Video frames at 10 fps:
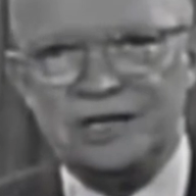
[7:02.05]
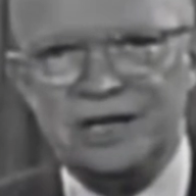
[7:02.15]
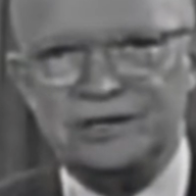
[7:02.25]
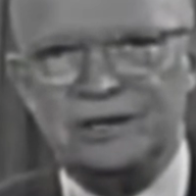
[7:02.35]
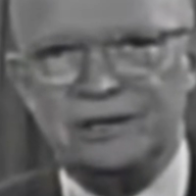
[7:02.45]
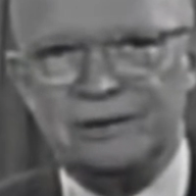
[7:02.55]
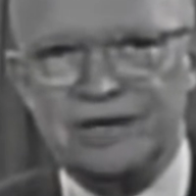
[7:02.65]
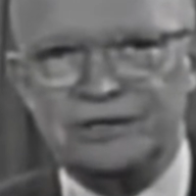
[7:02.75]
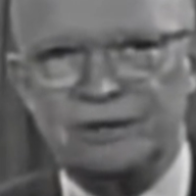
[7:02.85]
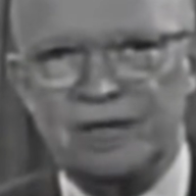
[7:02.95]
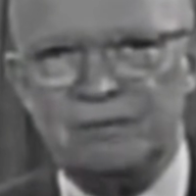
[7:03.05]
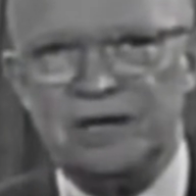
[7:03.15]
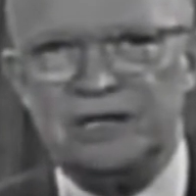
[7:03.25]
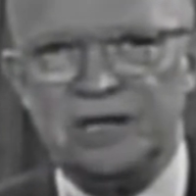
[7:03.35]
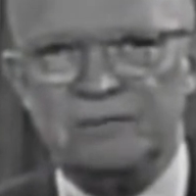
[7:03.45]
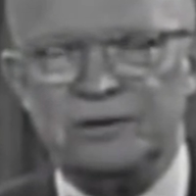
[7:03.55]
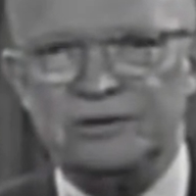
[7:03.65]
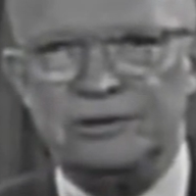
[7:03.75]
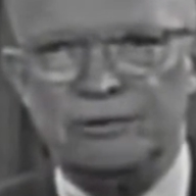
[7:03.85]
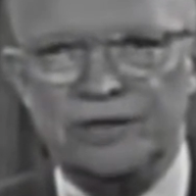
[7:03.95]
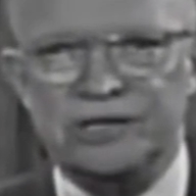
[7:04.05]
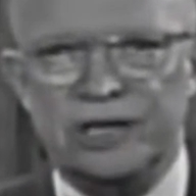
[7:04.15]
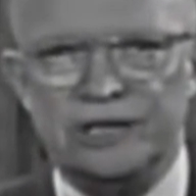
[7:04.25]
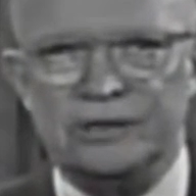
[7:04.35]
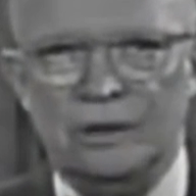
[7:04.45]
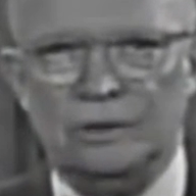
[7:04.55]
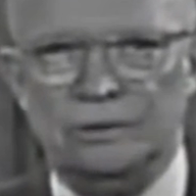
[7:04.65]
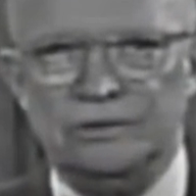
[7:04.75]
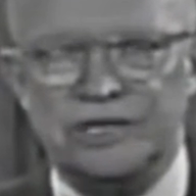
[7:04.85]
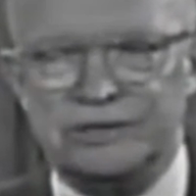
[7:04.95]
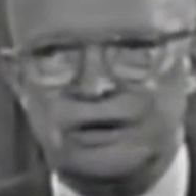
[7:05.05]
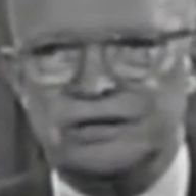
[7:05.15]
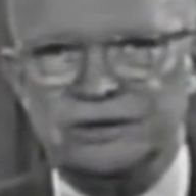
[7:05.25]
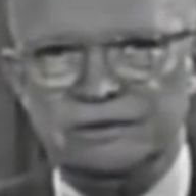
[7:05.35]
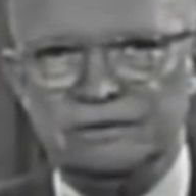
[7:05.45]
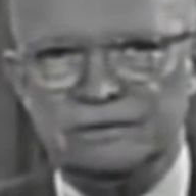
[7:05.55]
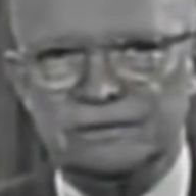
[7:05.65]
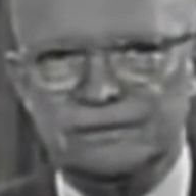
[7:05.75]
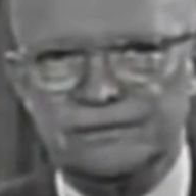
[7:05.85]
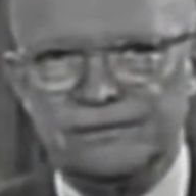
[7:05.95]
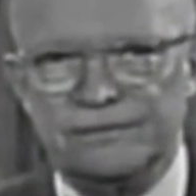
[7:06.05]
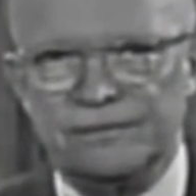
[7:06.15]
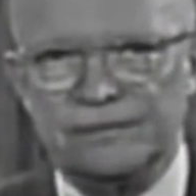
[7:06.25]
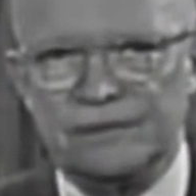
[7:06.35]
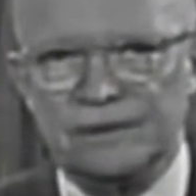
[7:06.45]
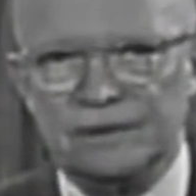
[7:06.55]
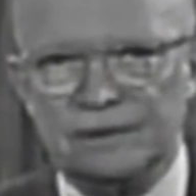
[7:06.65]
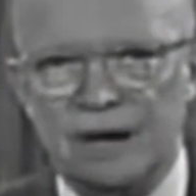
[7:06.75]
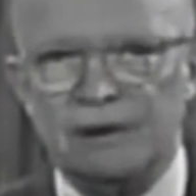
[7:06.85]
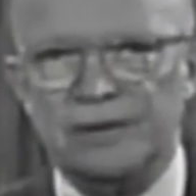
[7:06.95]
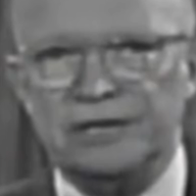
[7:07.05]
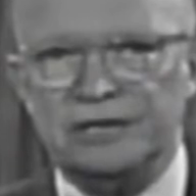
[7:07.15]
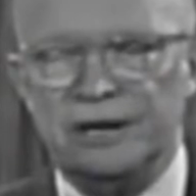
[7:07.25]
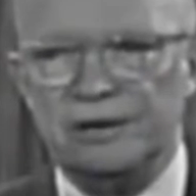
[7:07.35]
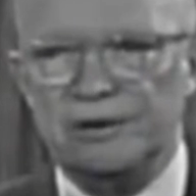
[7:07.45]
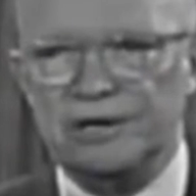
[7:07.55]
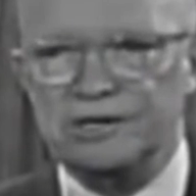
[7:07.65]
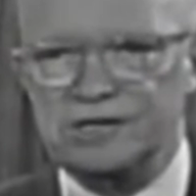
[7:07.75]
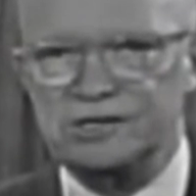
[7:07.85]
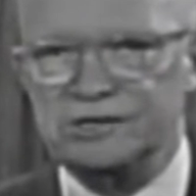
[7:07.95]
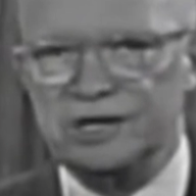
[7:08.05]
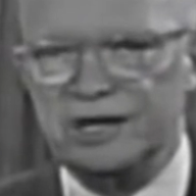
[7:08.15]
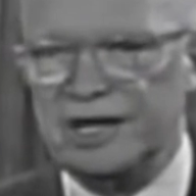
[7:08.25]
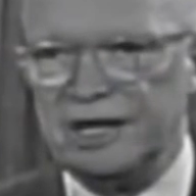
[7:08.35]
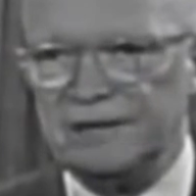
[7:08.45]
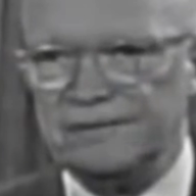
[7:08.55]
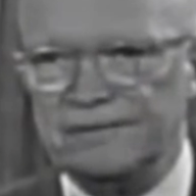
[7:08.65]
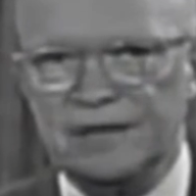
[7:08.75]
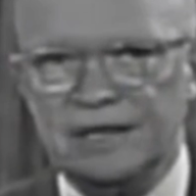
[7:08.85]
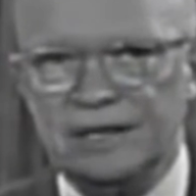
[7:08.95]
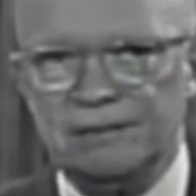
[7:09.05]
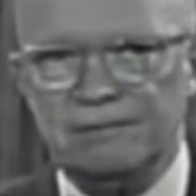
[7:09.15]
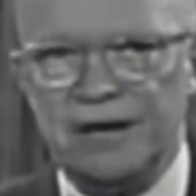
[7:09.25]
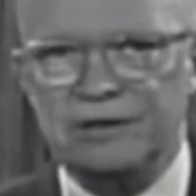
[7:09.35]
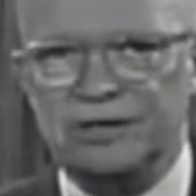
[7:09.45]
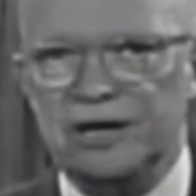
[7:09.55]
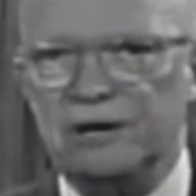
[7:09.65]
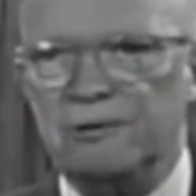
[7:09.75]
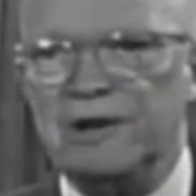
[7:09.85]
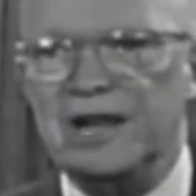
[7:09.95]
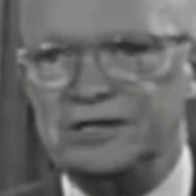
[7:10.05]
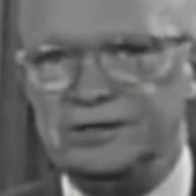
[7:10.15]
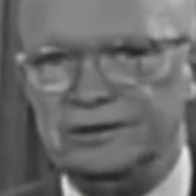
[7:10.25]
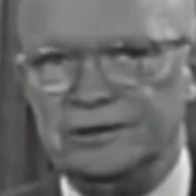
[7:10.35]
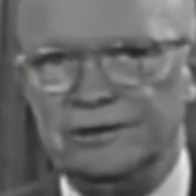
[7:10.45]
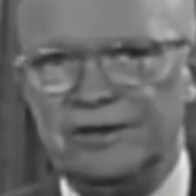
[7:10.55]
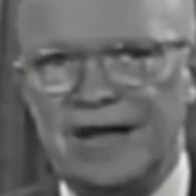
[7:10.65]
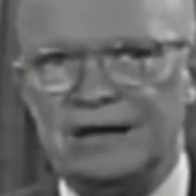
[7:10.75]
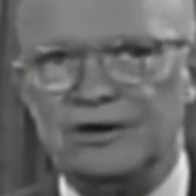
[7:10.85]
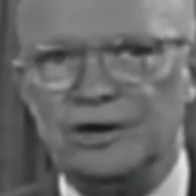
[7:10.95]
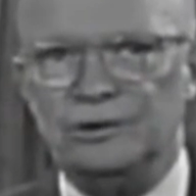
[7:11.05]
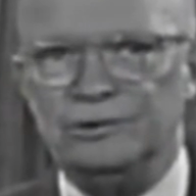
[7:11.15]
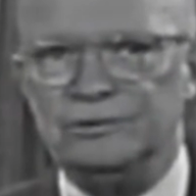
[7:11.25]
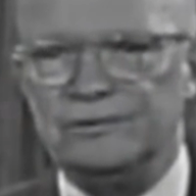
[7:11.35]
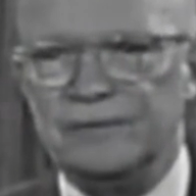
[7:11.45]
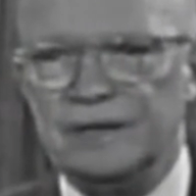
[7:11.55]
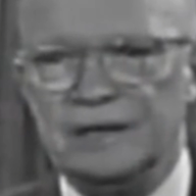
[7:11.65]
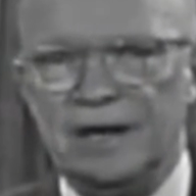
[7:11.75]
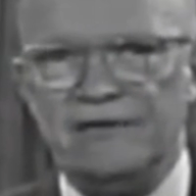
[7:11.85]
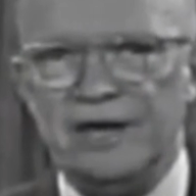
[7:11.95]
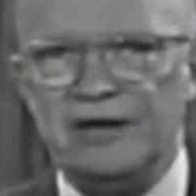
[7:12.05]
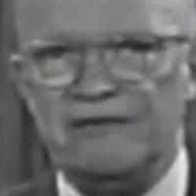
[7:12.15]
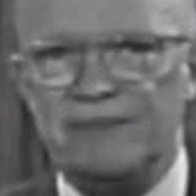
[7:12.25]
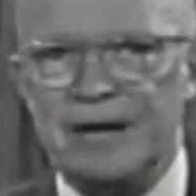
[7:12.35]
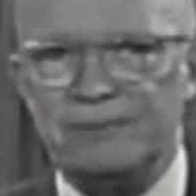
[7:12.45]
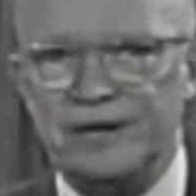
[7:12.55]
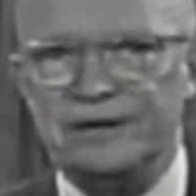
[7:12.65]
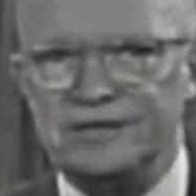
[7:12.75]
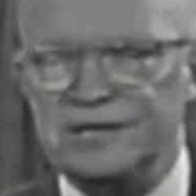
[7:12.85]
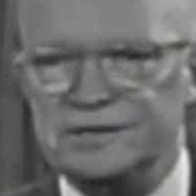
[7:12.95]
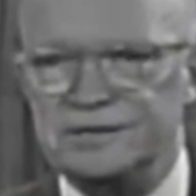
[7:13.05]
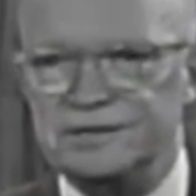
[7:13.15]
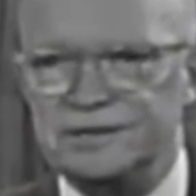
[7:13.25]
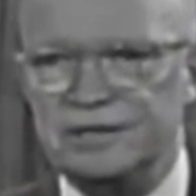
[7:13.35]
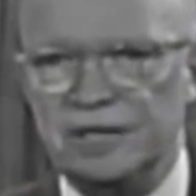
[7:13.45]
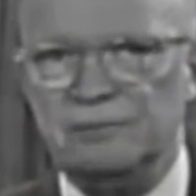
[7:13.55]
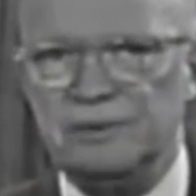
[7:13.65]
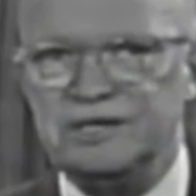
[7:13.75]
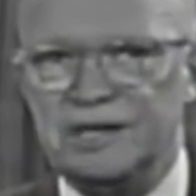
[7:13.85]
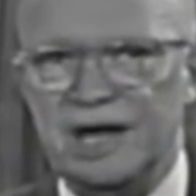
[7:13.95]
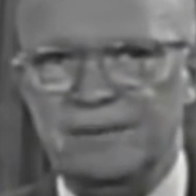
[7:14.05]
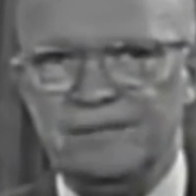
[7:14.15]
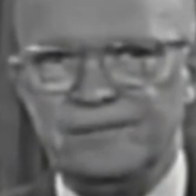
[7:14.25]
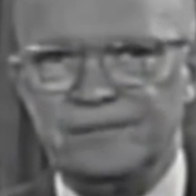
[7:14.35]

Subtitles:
potential aggressor may be tempted to risk his own destruction. Our military organization today bears little relation to that known of any of my predecessors in peacetime,